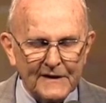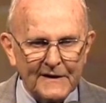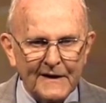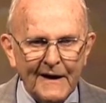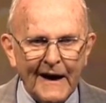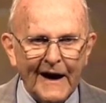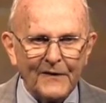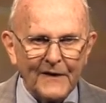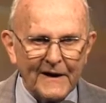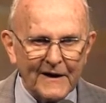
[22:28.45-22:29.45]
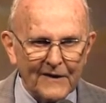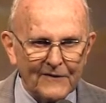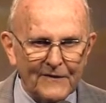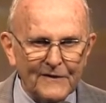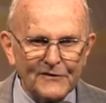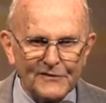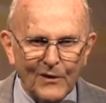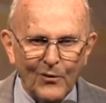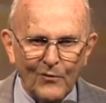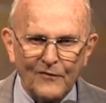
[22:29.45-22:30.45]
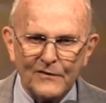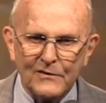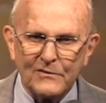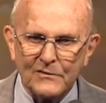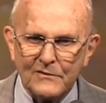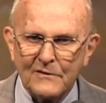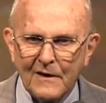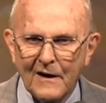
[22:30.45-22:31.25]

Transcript: and I think of soul food